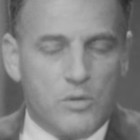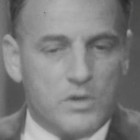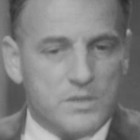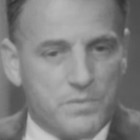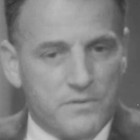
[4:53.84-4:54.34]

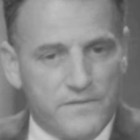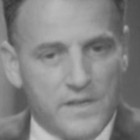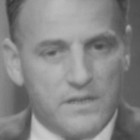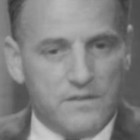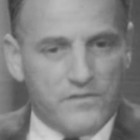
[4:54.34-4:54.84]
was
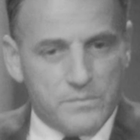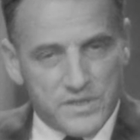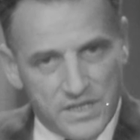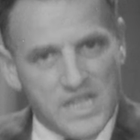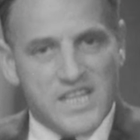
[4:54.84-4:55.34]
prevented from
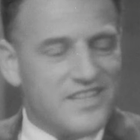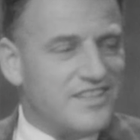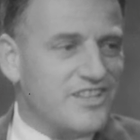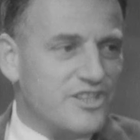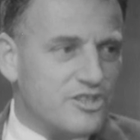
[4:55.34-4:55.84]

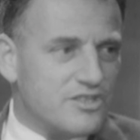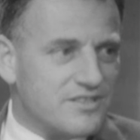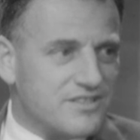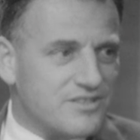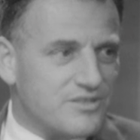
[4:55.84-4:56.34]
seeing this
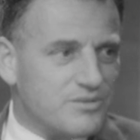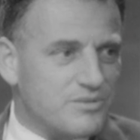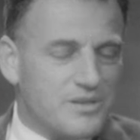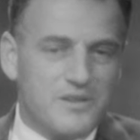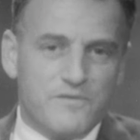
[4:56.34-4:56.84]

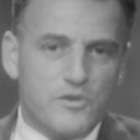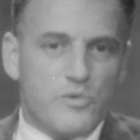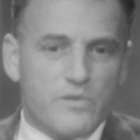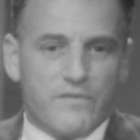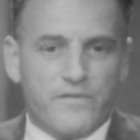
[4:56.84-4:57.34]
in
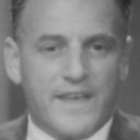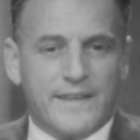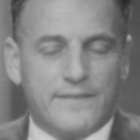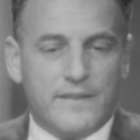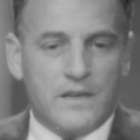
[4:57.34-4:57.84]
view of the
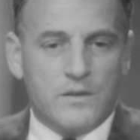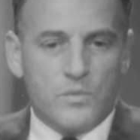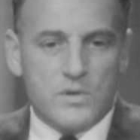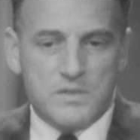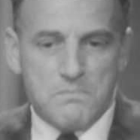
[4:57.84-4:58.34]
fact that it
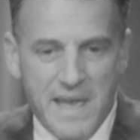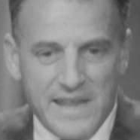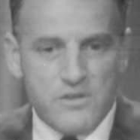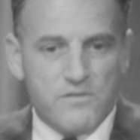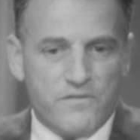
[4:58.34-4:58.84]
was
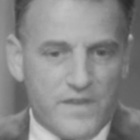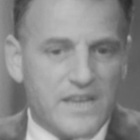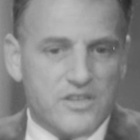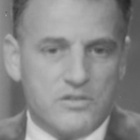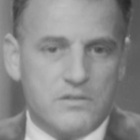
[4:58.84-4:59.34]

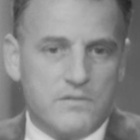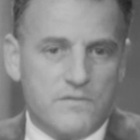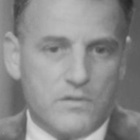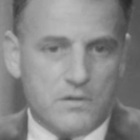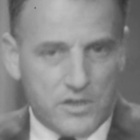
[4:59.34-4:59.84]
manufactured
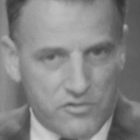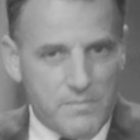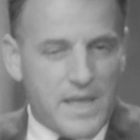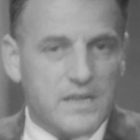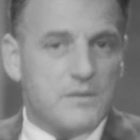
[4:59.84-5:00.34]
for a
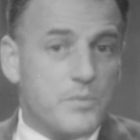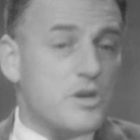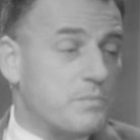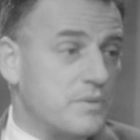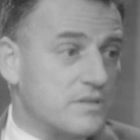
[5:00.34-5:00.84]
dramatic
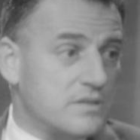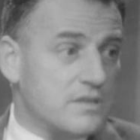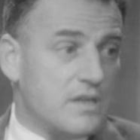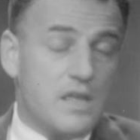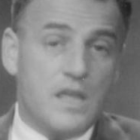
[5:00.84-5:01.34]
purpose.
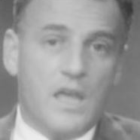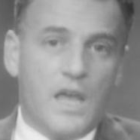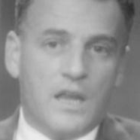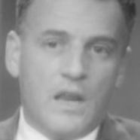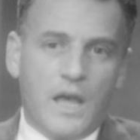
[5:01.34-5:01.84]

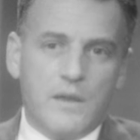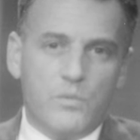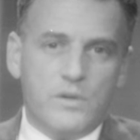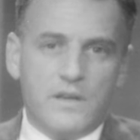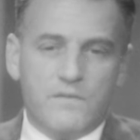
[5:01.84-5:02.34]
And I
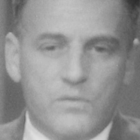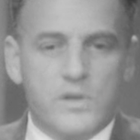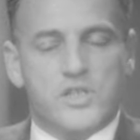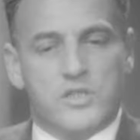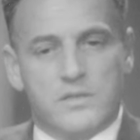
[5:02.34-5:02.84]
would
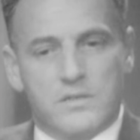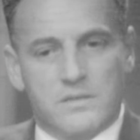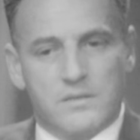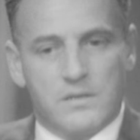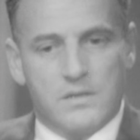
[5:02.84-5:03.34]
wished,
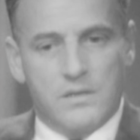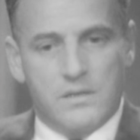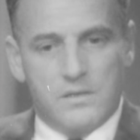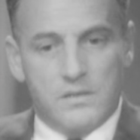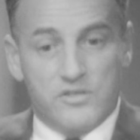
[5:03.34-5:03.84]

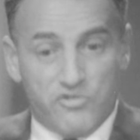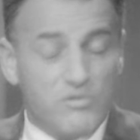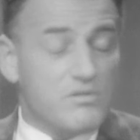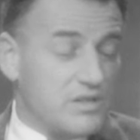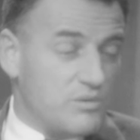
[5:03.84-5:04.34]

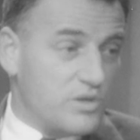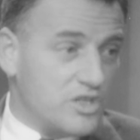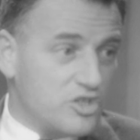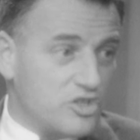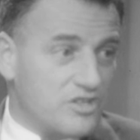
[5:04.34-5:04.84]
truly
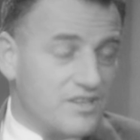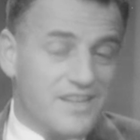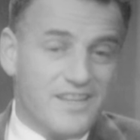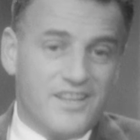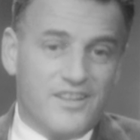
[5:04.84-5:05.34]
wished,
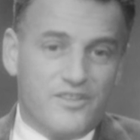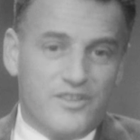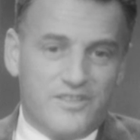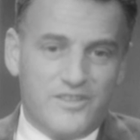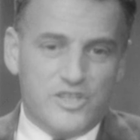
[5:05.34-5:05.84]

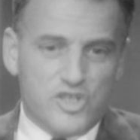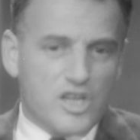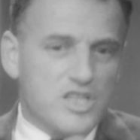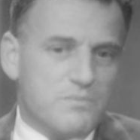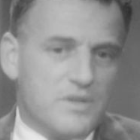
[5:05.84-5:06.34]
that the
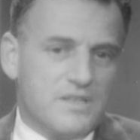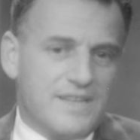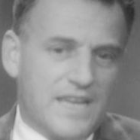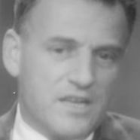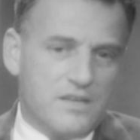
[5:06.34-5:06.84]
judgment
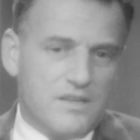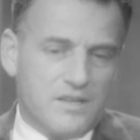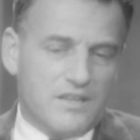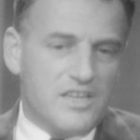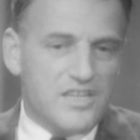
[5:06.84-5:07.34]
had
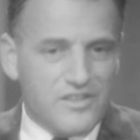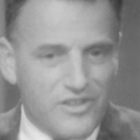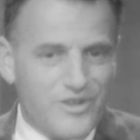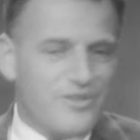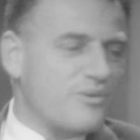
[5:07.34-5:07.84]
leaned
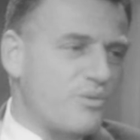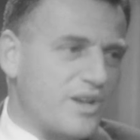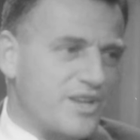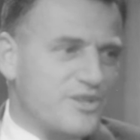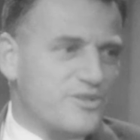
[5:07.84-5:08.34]
the other
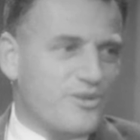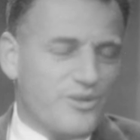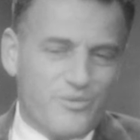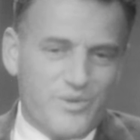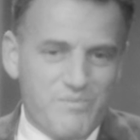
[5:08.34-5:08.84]
way so
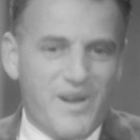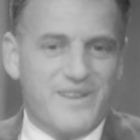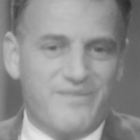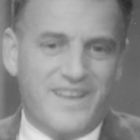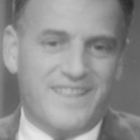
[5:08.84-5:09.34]
that we
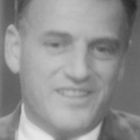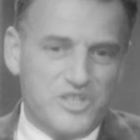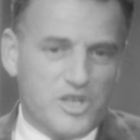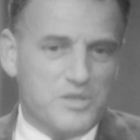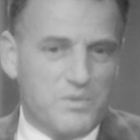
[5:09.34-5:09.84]
might have had the
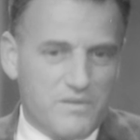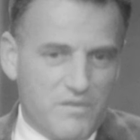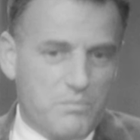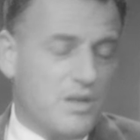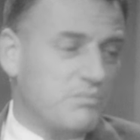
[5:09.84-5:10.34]
judgment of
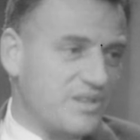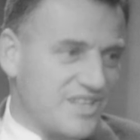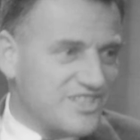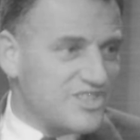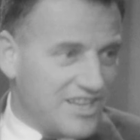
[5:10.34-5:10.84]
the public
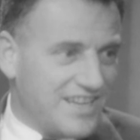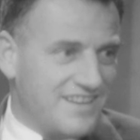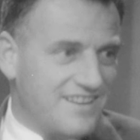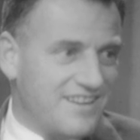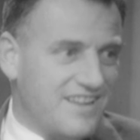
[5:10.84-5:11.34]
instead.
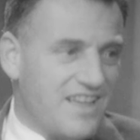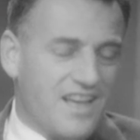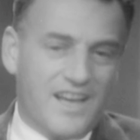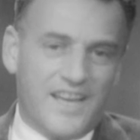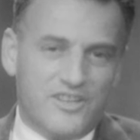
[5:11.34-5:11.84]

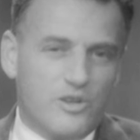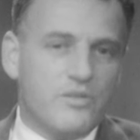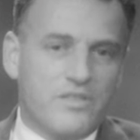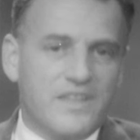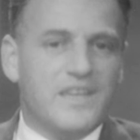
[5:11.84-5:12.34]
Yes, I
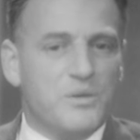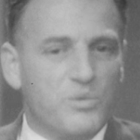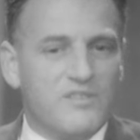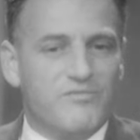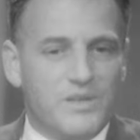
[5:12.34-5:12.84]
don't think it
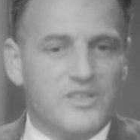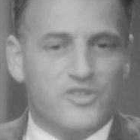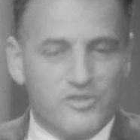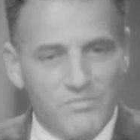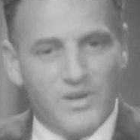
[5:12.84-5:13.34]
would have been
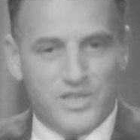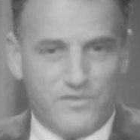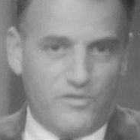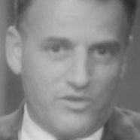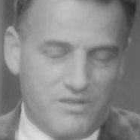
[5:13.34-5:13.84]
too much
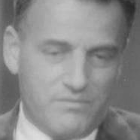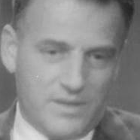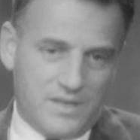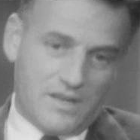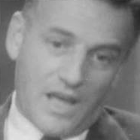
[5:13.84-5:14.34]
for them,
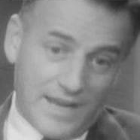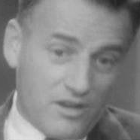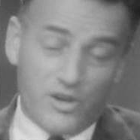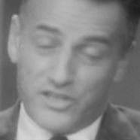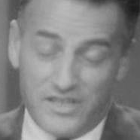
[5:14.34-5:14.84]
and I
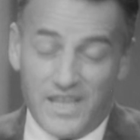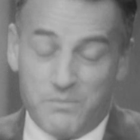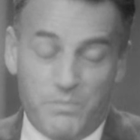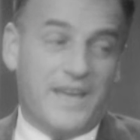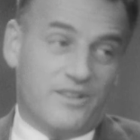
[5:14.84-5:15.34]
lost
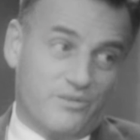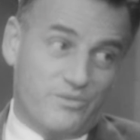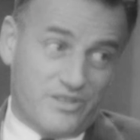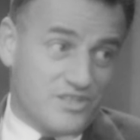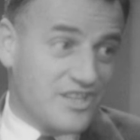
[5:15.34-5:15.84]
that battle
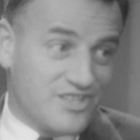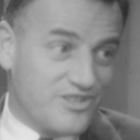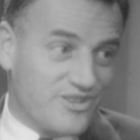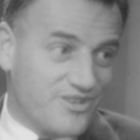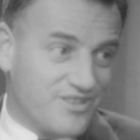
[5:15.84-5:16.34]
with the censor.